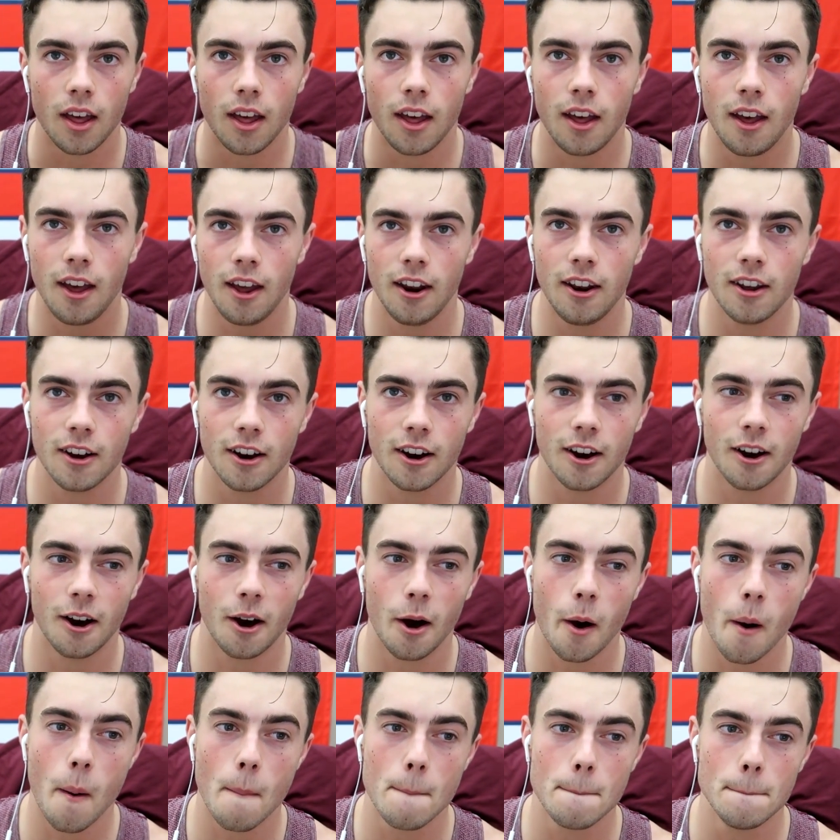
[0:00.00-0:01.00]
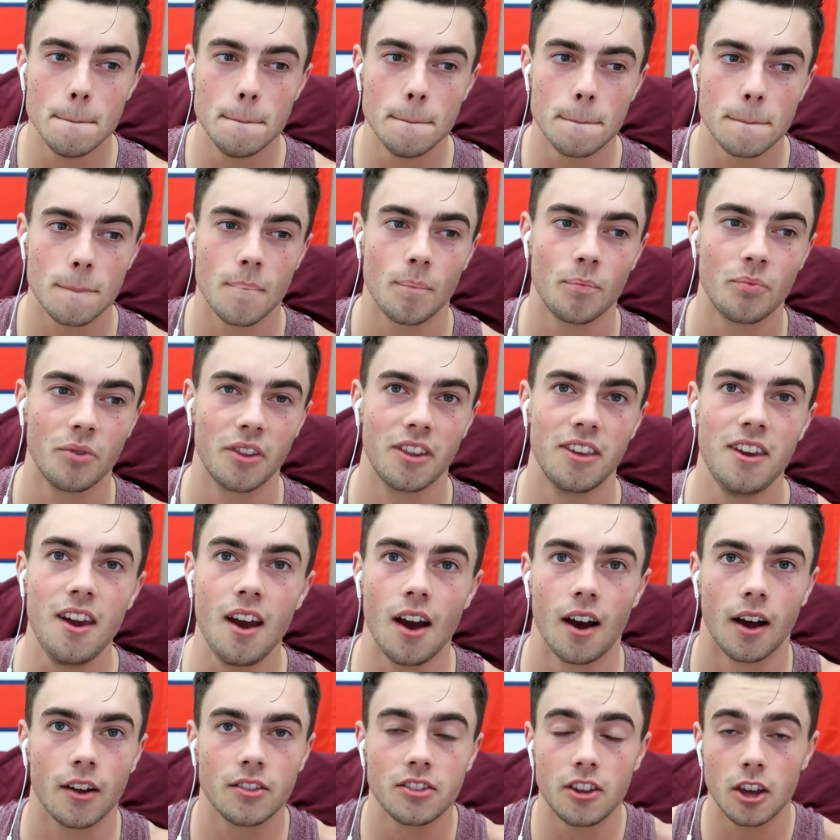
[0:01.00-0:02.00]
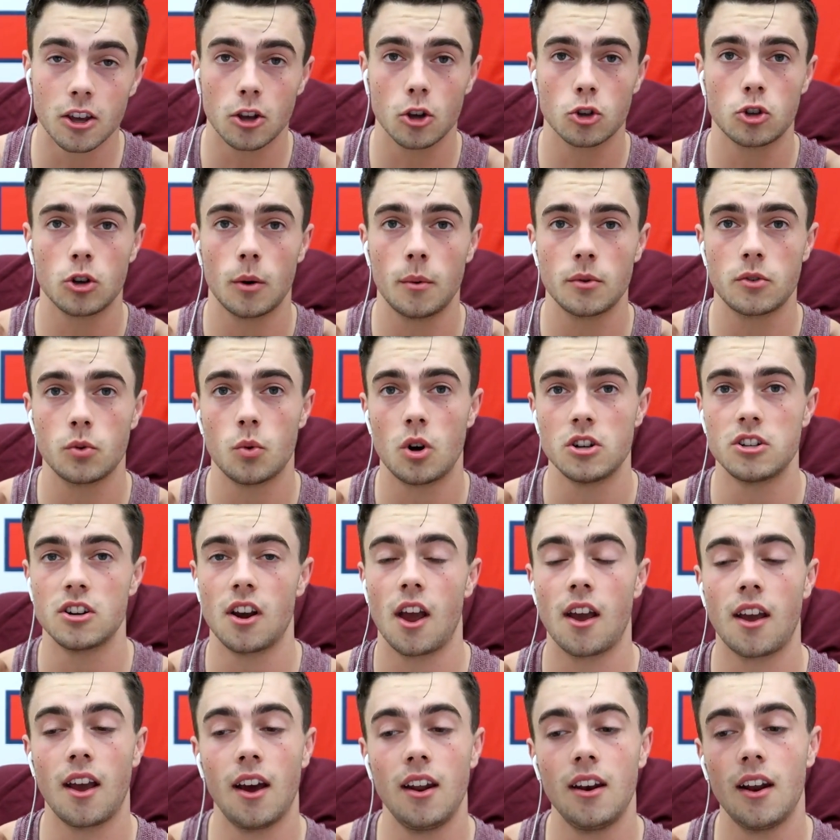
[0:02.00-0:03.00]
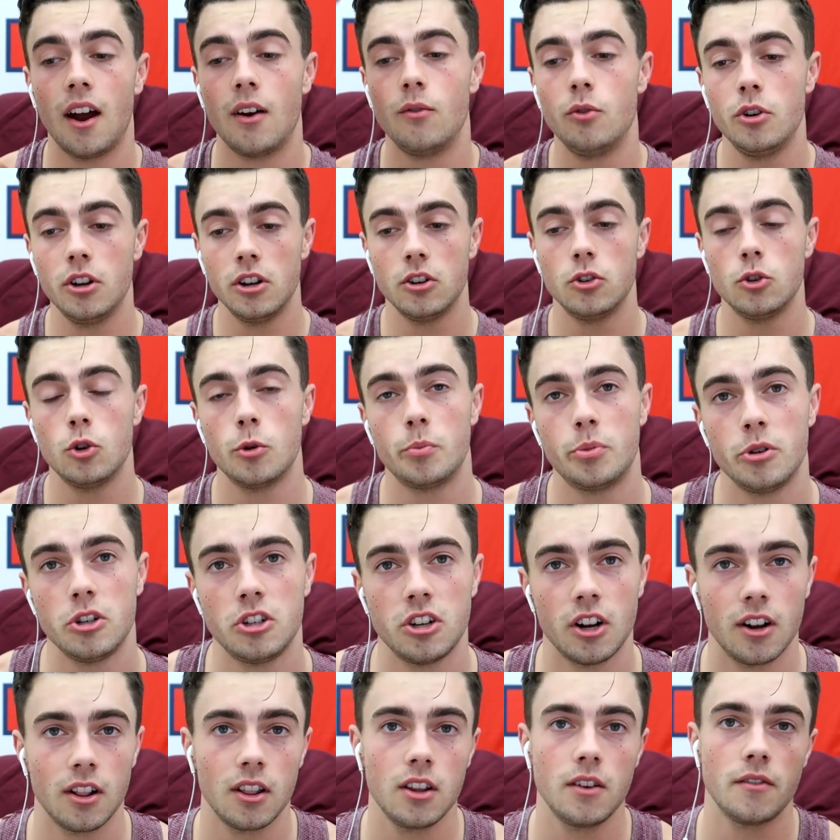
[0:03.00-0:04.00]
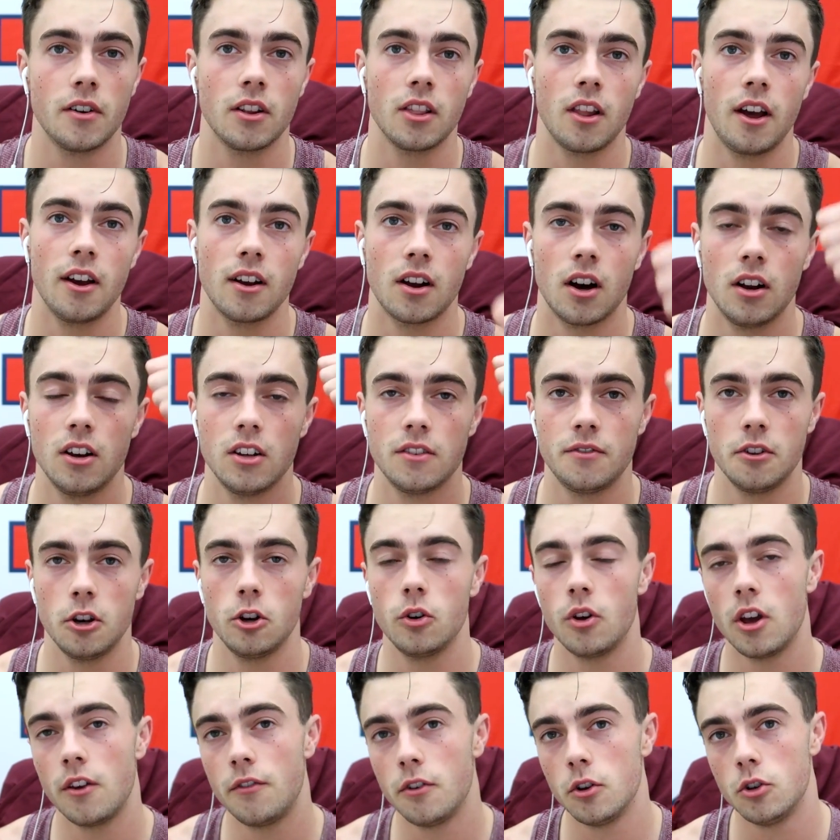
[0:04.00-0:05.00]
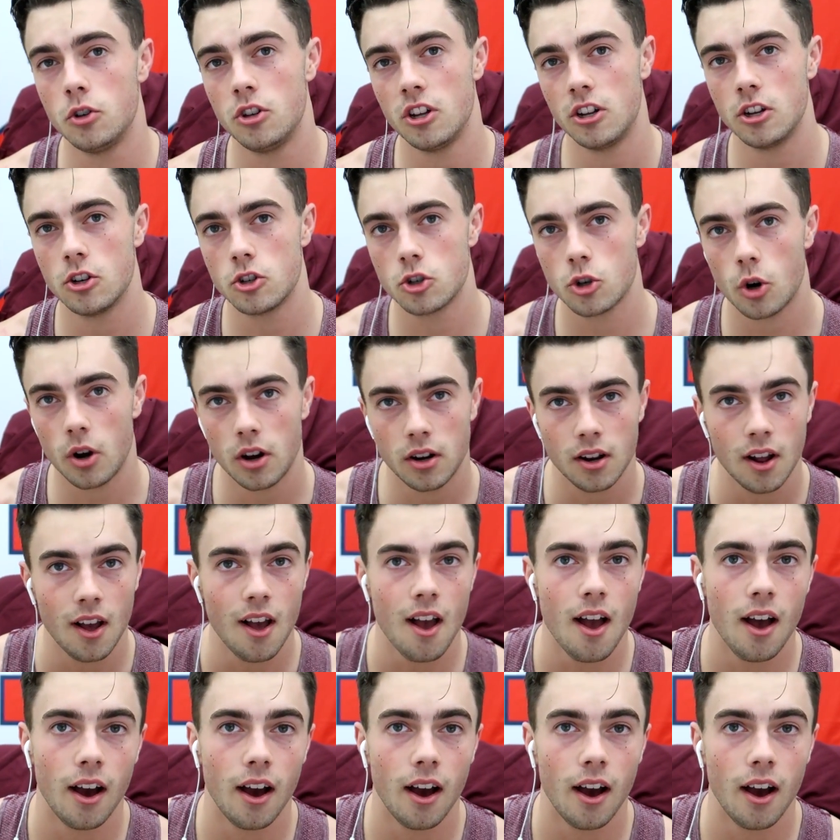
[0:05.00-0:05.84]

And um, yeah, thank you all so much for watching again. I really do appreciate it. Leave a like on this video if you did enjoy it.